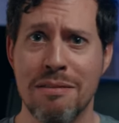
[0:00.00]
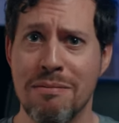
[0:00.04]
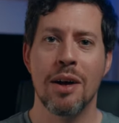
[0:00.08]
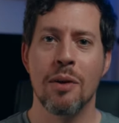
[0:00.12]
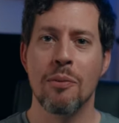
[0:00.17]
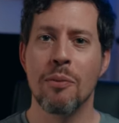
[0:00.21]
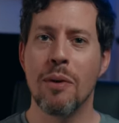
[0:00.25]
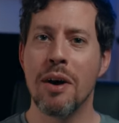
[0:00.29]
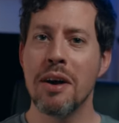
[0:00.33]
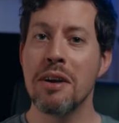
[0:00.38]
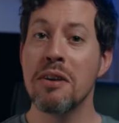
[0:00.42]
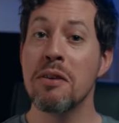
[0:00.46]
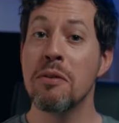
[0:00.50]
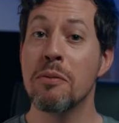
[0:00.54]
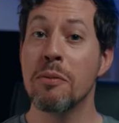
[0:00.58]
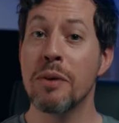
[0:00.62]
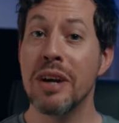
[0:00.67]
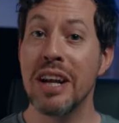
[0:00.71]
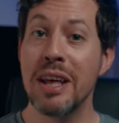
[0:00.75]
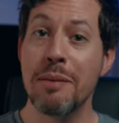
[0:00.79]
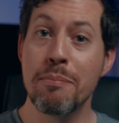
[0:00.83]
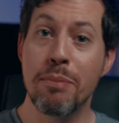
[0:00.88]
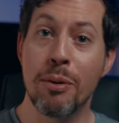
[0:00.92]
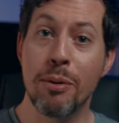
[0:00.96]
One
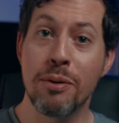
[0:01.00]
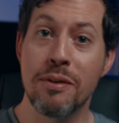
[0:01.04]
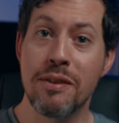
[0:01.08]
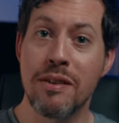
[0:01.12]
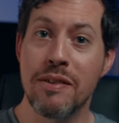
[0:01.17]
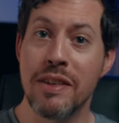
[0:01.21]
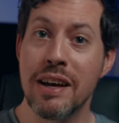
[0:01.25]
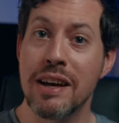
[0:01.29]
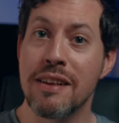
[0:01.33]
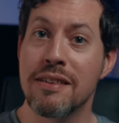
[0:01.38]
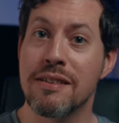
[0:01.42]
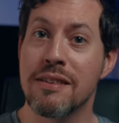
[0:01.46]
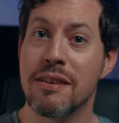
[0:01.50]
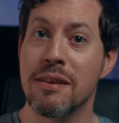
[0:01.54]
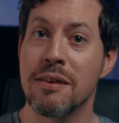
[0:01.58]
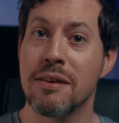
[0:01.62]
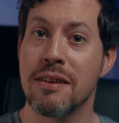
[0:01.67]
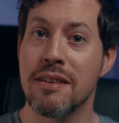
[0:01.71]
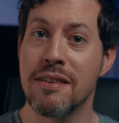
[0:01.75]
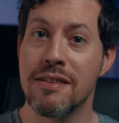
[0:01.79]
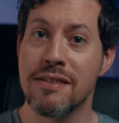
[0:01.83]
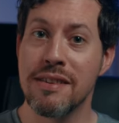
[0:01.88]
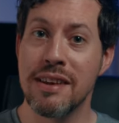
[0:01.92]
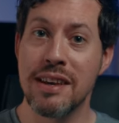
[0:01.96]
really important thing to
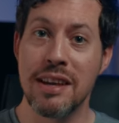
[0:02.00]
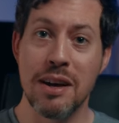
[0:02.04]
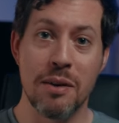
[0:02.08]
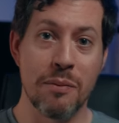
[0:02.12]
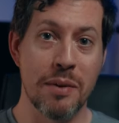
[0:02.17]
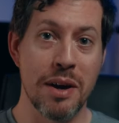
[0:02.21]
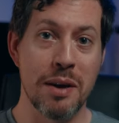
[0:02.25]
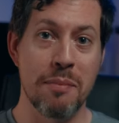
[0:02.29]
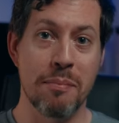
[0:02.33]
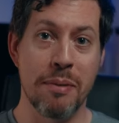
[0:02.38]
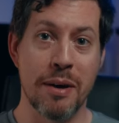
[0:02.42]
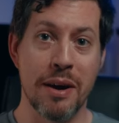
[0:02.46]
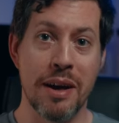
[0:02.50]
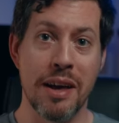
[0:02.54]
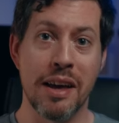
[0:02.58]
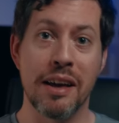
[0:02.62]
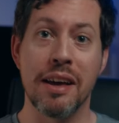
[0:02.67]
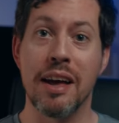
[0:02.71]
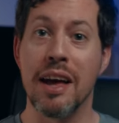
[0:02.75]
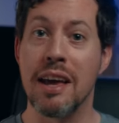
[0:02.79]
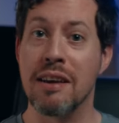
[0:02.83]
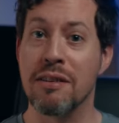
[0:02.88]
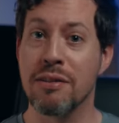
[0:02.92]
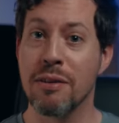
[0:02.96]
consider when buying
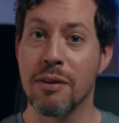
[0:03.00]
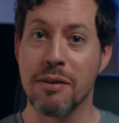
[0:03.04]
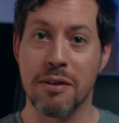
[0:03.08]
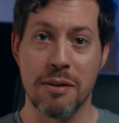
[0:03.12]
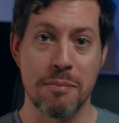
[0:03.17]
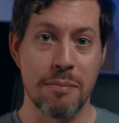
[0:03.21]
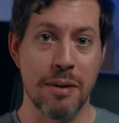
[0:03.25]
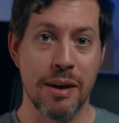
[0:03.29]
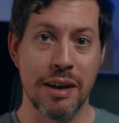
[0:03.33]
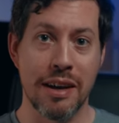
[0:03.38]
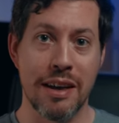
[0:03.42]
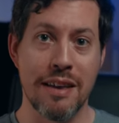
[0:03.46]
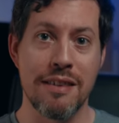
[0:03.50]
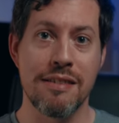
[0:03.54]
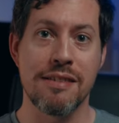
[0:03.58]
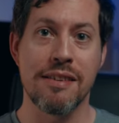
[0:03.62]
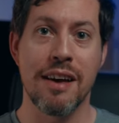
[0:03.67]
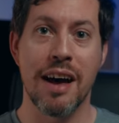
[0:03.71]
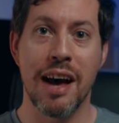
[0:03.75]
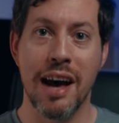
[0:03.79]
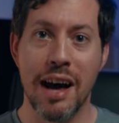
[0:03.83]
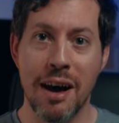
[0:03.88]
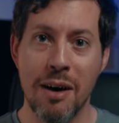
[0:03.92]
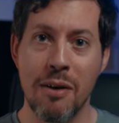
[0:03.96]
a shotgun mic is
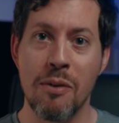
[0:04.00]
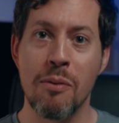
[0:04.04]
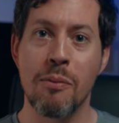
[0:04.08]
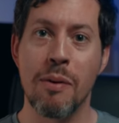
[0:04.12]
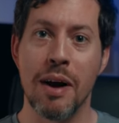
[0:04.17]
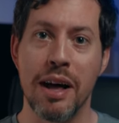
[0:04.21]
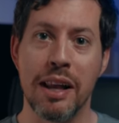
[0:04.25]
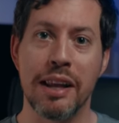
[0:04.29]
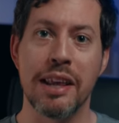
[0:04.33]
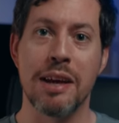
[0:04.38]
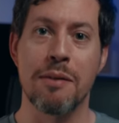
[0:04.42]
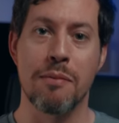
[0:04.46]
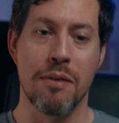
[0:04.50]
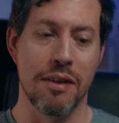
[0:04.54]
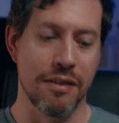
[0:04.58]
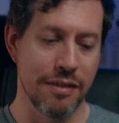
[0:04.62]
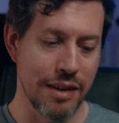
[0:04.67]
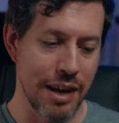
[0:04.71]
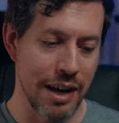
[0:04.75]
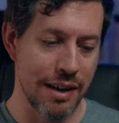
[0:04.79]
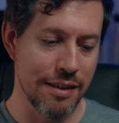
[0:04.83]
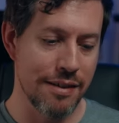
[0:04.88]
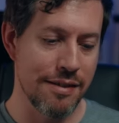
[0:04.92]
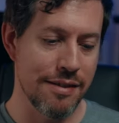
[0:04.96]
how well it
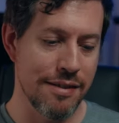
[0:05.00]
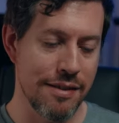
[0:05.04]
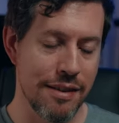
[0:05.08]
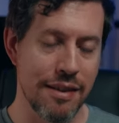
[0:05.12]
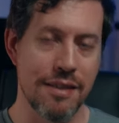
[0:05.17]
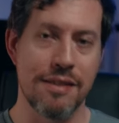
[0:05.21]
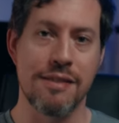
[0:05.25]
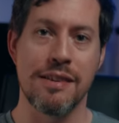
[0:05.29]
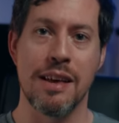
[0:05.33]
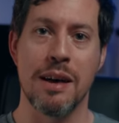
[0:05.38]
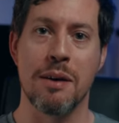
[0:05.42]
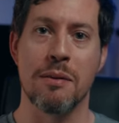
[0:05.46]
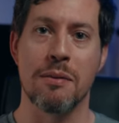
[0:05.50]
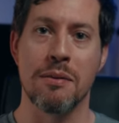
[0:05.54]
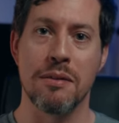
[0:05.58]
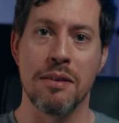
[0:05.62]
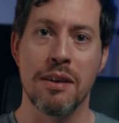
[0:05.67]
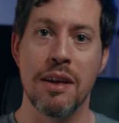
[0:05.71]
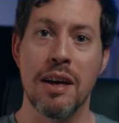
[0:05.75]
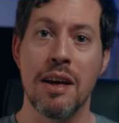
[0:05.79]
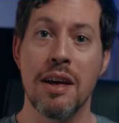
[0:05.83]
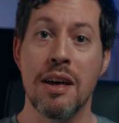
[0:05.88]
rejects sound